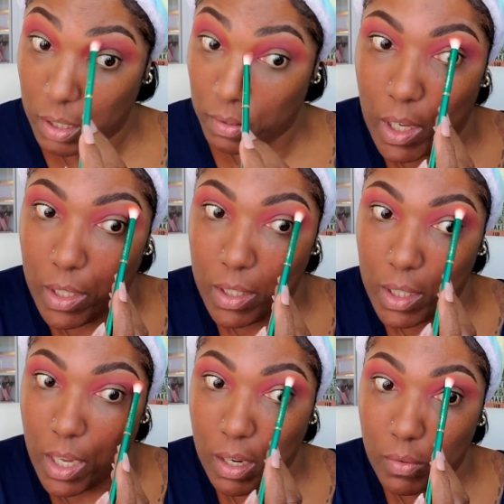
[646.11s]
Not to
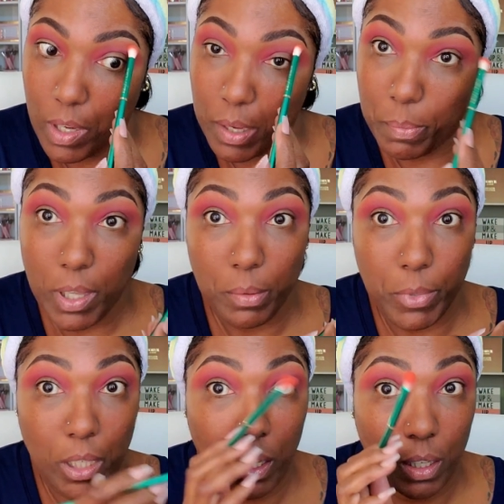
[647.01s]
say I don't like
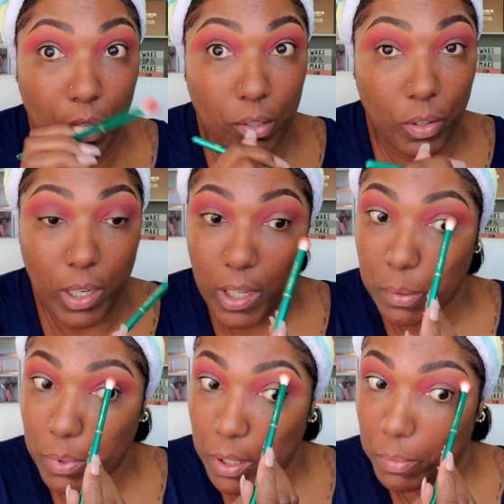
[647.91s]
pigment now. Y'all know I
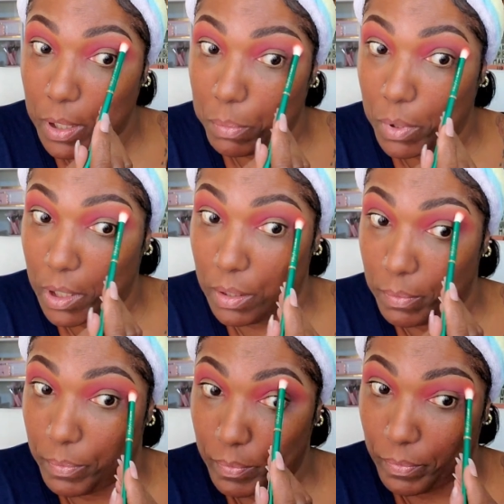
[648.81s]
like pigment, but